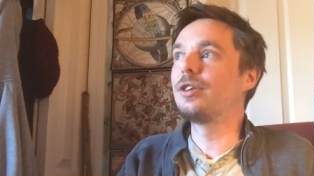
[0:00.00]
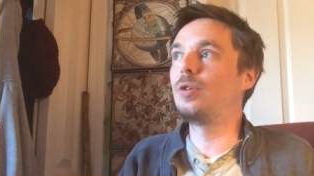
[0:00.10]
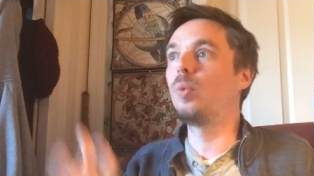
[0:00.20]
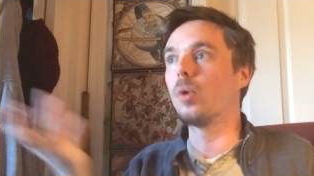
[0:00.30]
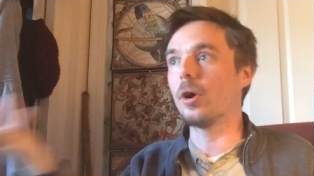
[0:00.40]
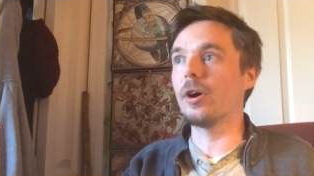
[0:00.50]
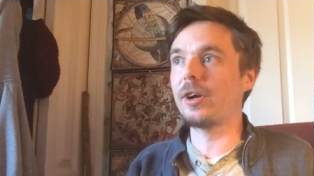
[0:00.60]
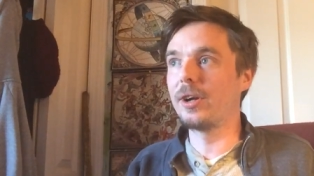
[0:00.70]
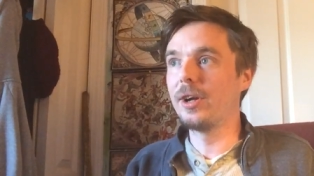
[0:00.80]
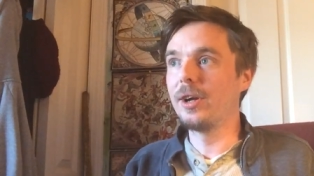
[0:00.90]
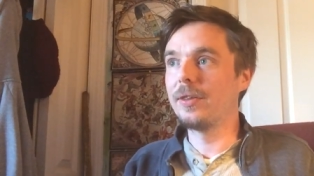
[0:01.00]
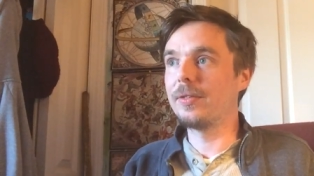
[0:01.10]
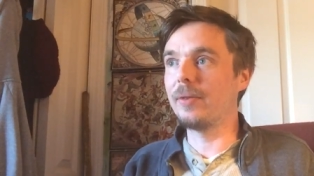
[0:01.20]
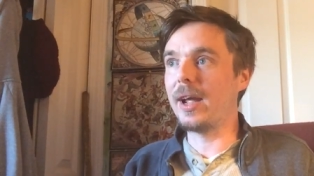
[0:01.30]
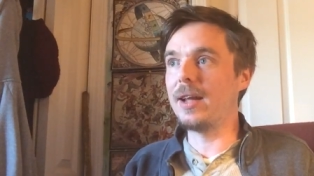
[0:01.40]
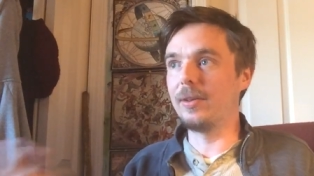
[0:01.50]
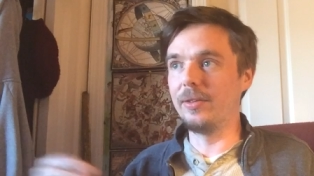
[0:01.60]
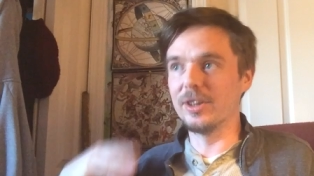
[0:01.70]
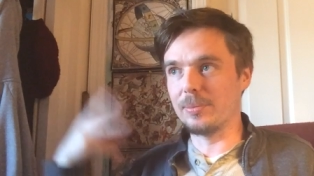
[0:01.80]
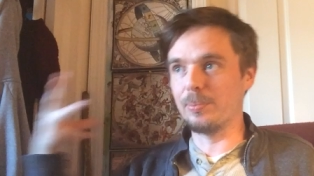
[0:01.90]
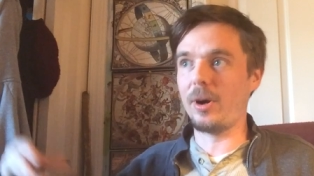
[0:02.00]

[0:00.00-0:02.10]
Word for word: to work right in this